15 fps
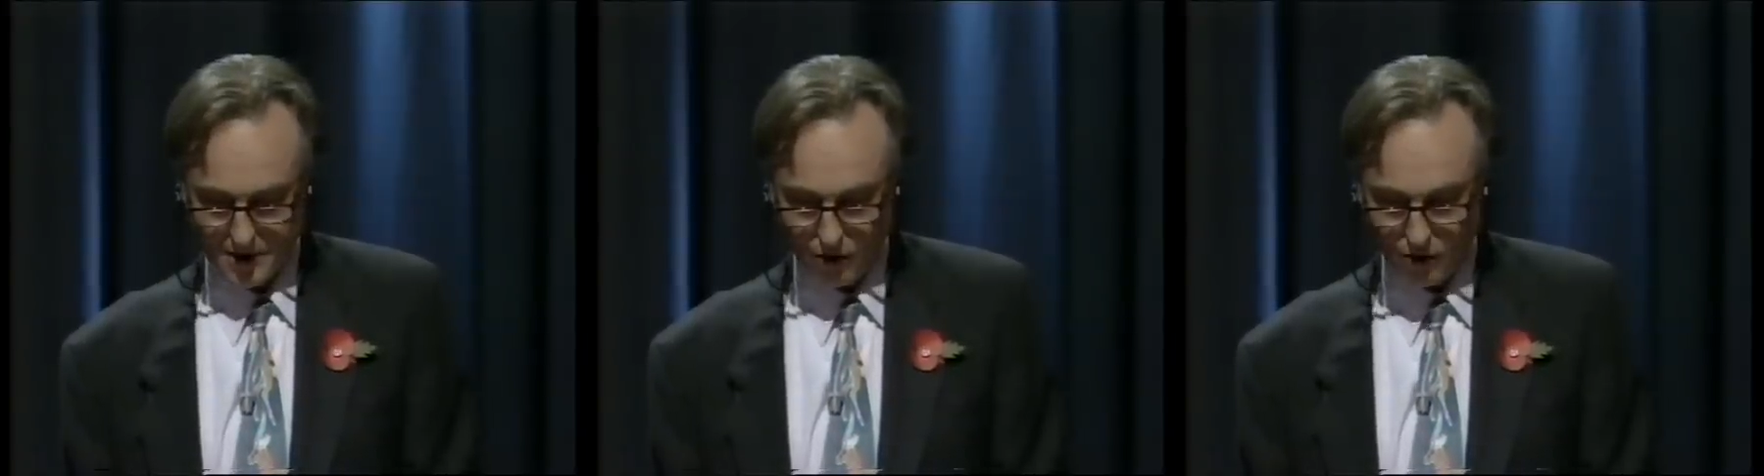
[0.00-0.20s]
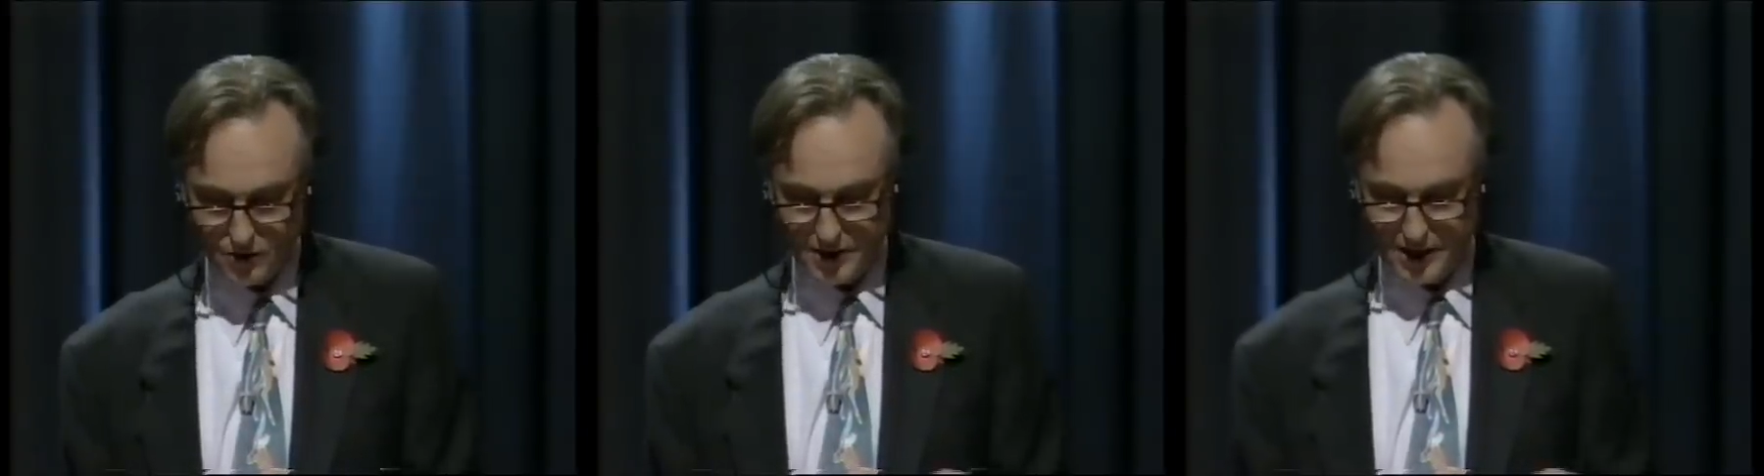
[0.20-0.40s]

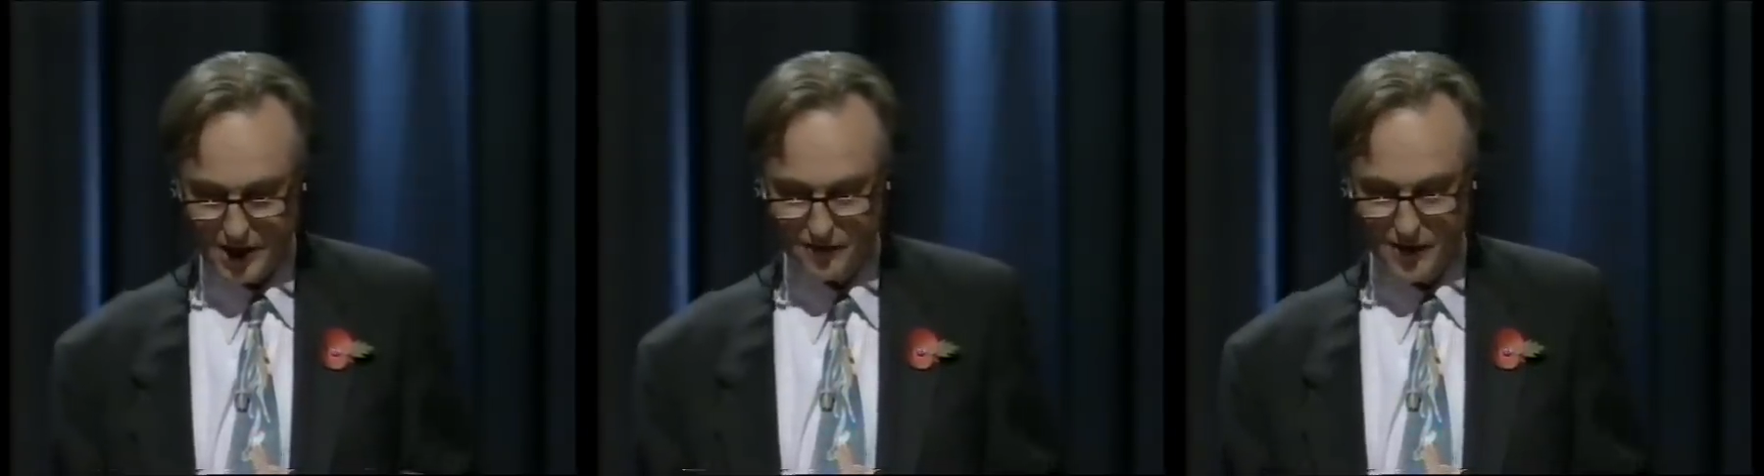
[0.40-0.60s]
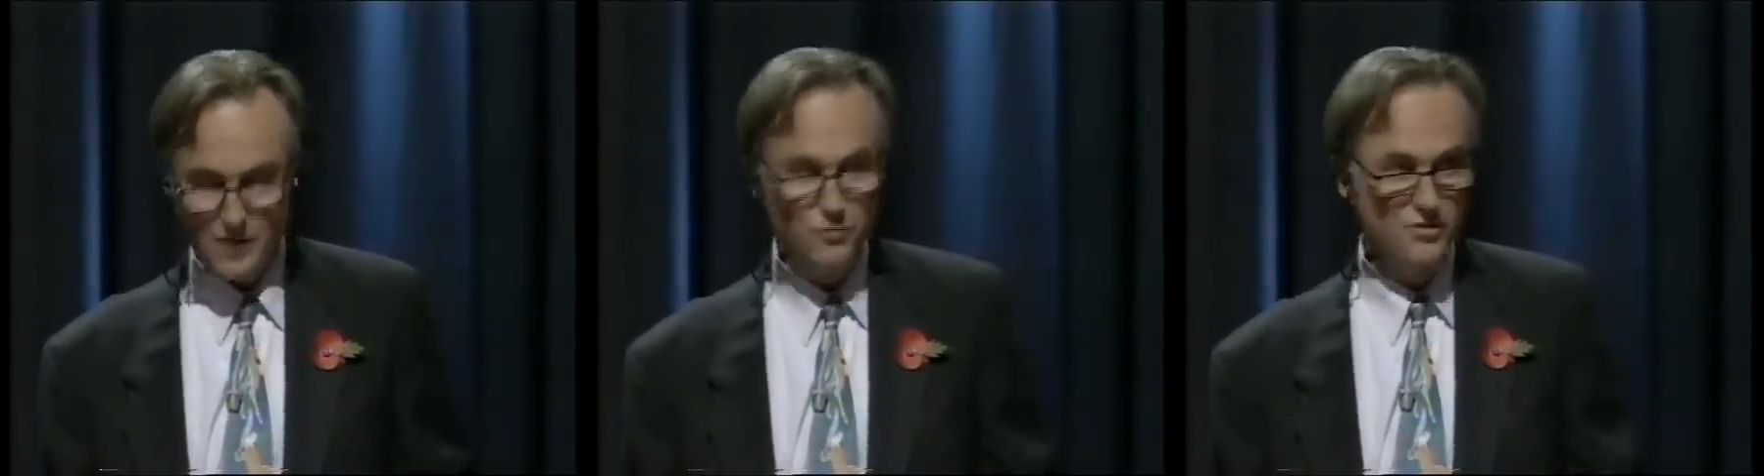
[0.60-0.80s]
Oddly
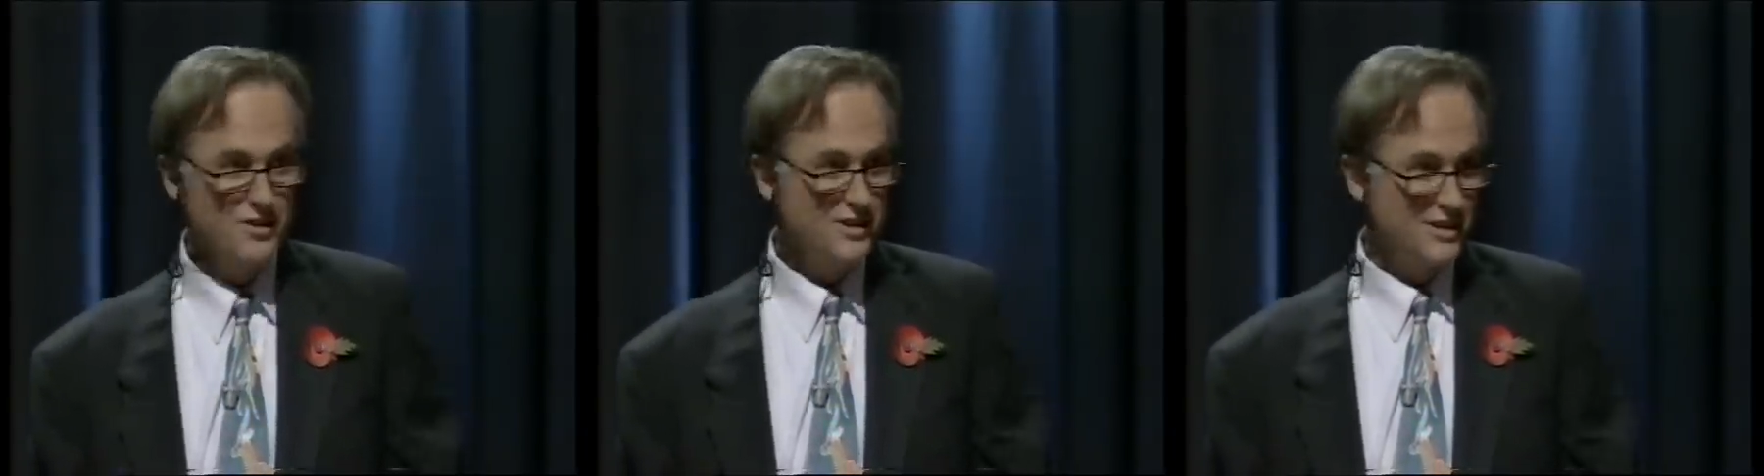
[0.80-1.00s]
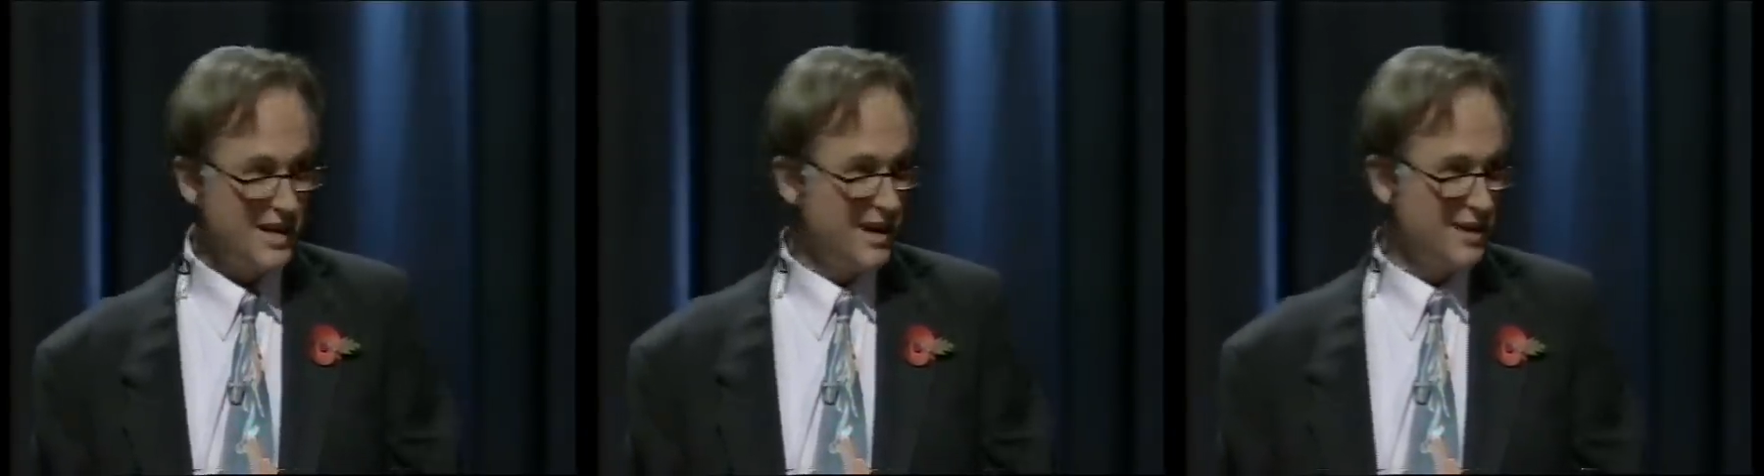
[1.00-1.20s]
enough, I
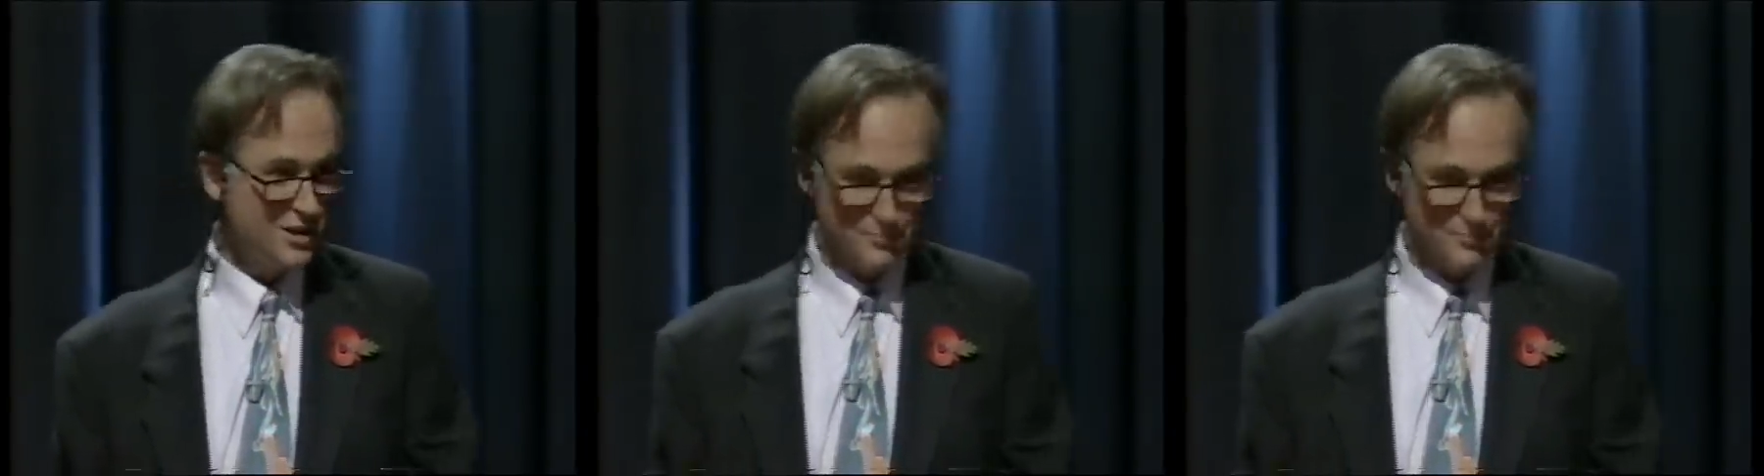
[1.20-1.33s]
wouldn't dare